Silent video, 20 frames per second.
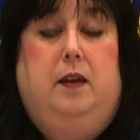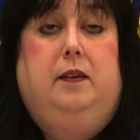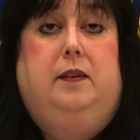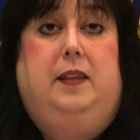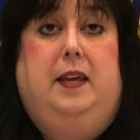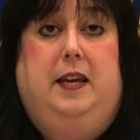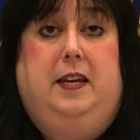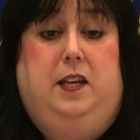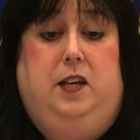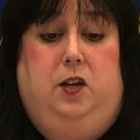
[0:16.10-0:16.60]

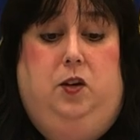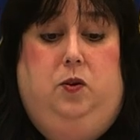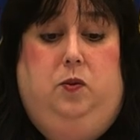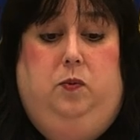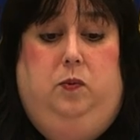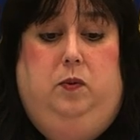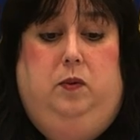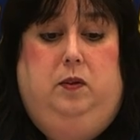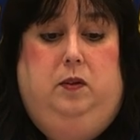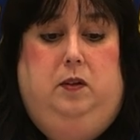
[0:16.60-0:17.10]
Thank you
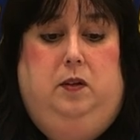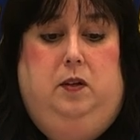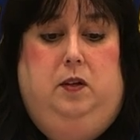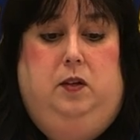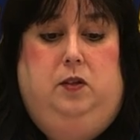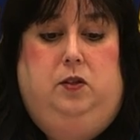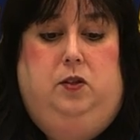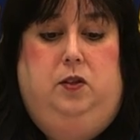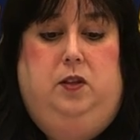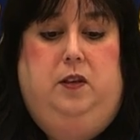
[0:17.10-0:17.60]

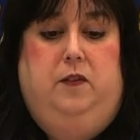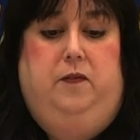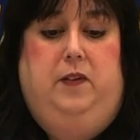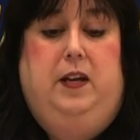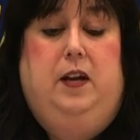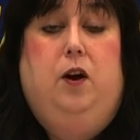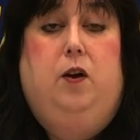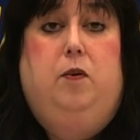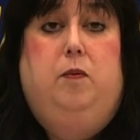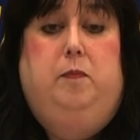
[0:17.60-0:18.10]
to the
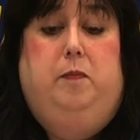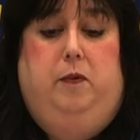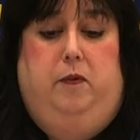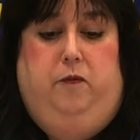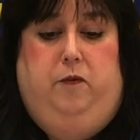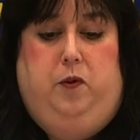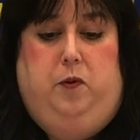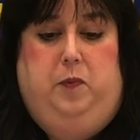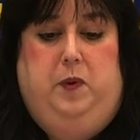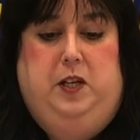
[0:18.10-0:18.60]
FIOM
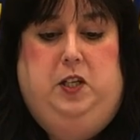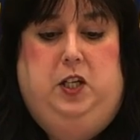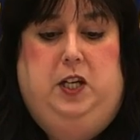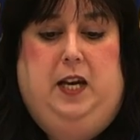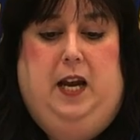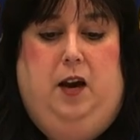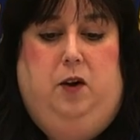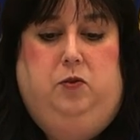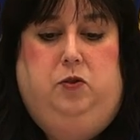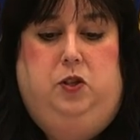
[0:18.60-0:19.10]
for reaching
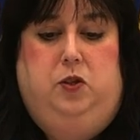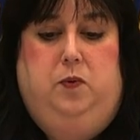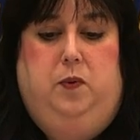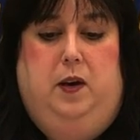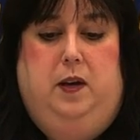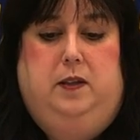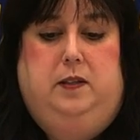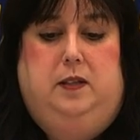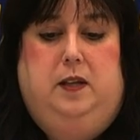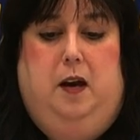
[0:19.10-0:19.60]
out to
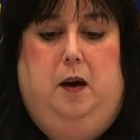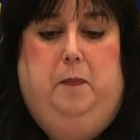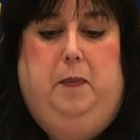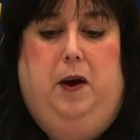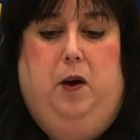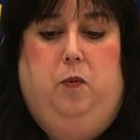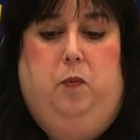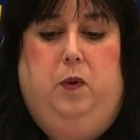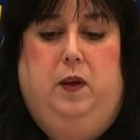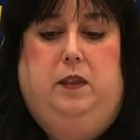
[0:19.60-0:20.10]
us
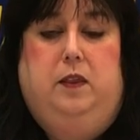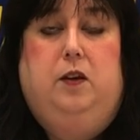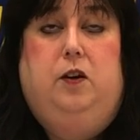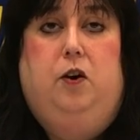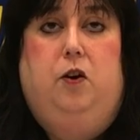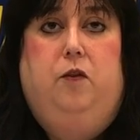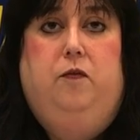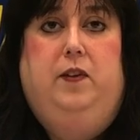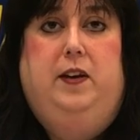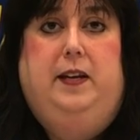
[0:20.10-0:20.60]
about what the
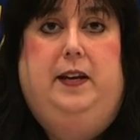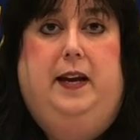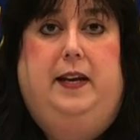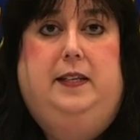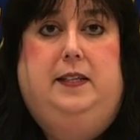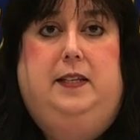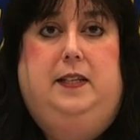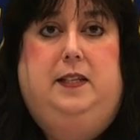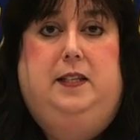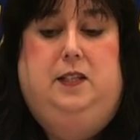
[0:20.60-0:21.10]

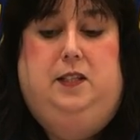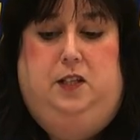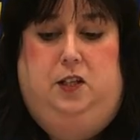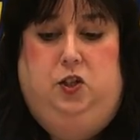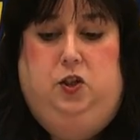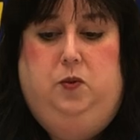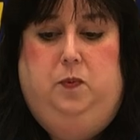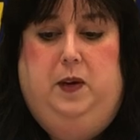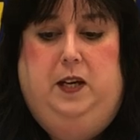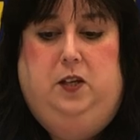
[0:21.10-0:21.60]
COVID-19
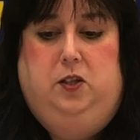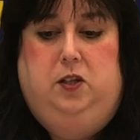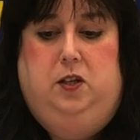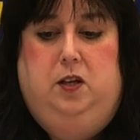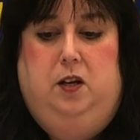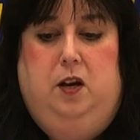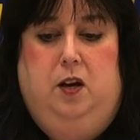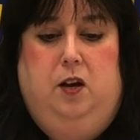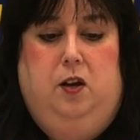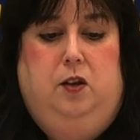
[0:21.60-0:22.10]
situation
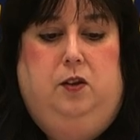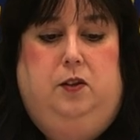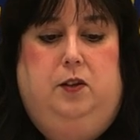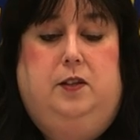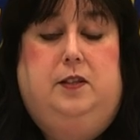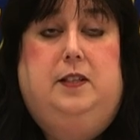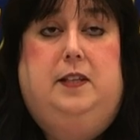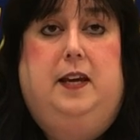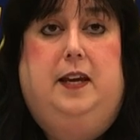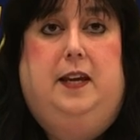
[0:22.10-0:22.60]

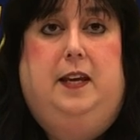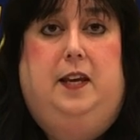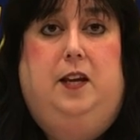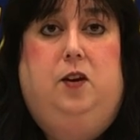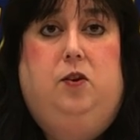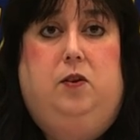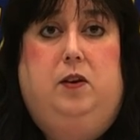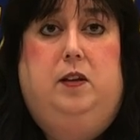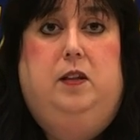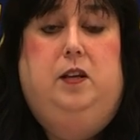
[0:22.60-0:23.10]
looks like
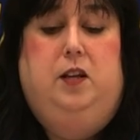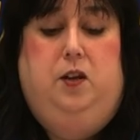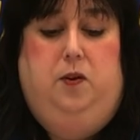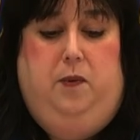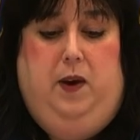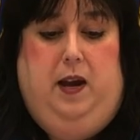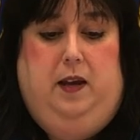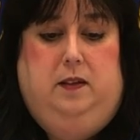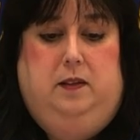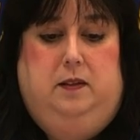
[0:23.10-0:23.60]
here in the
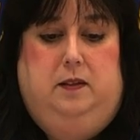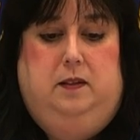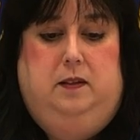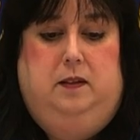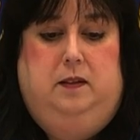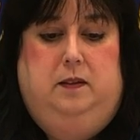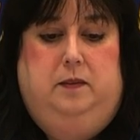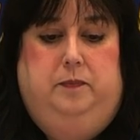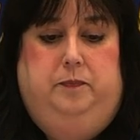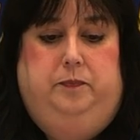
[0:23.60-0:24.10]
US.
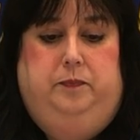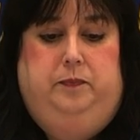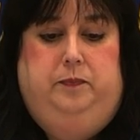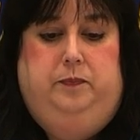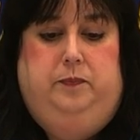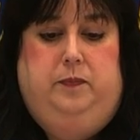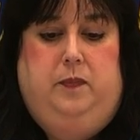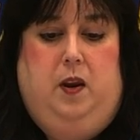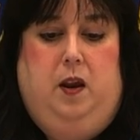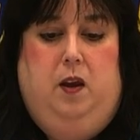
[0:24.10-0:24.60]

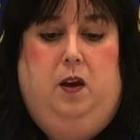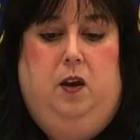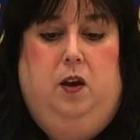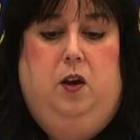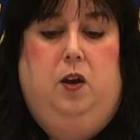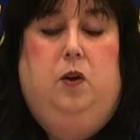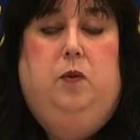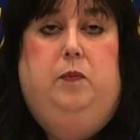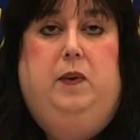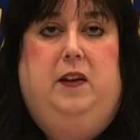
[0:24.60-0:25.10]

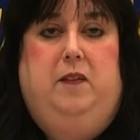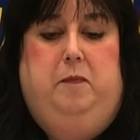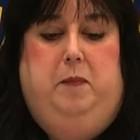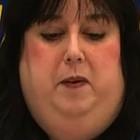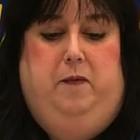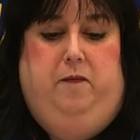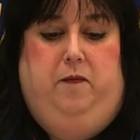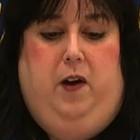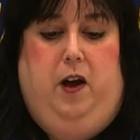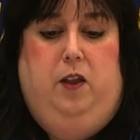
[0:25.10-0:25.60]
We have
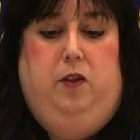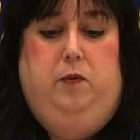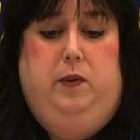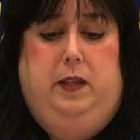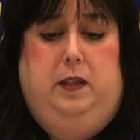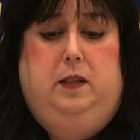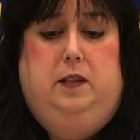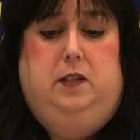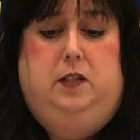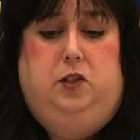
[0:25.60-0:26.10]
been
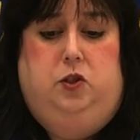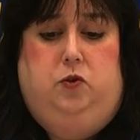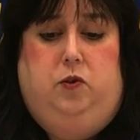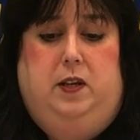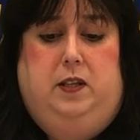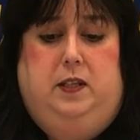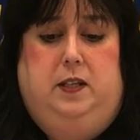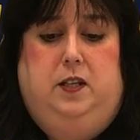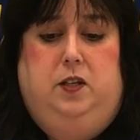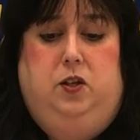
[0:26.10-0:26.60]
following the
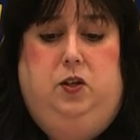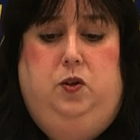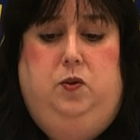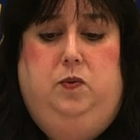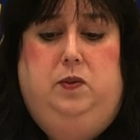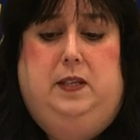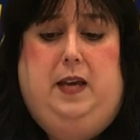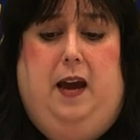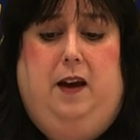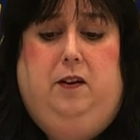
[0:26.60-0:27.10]
distressing
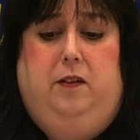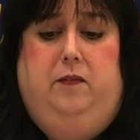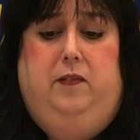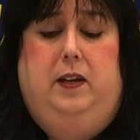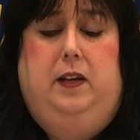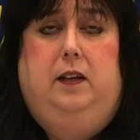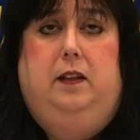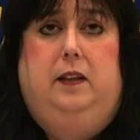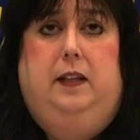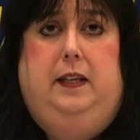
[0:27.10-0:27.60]
news out of
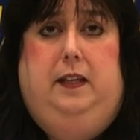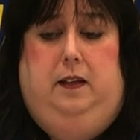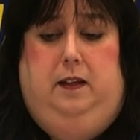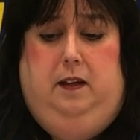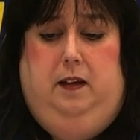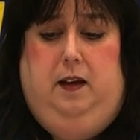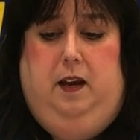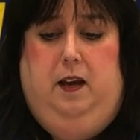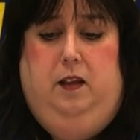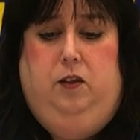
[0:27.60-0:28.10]
Italy
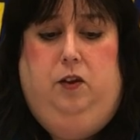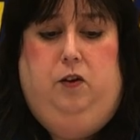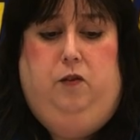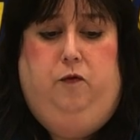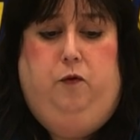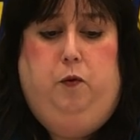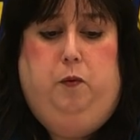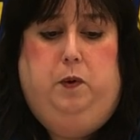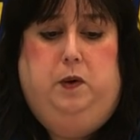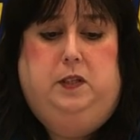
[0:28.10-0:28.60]
and look
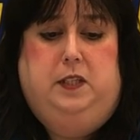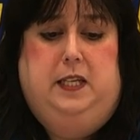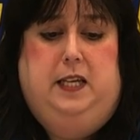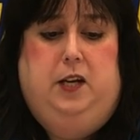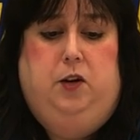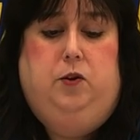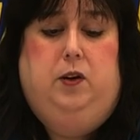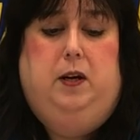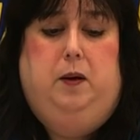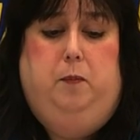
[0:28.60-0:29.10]
forward to
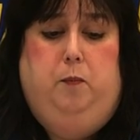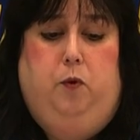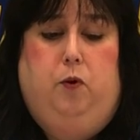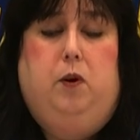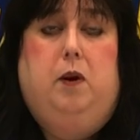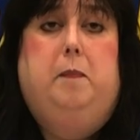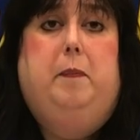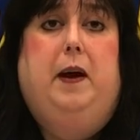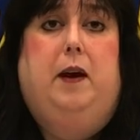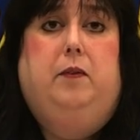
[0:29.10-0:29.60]
hearing
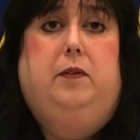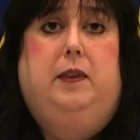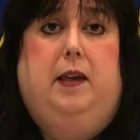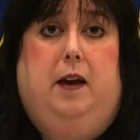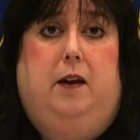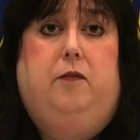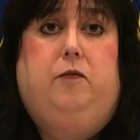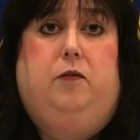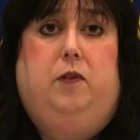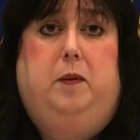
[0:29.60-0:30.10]
more about
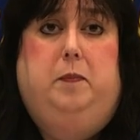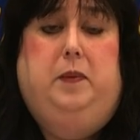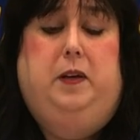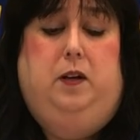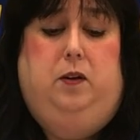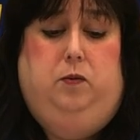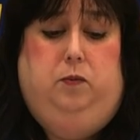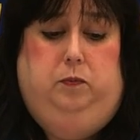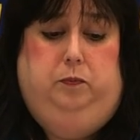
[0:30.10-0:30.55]
that from you.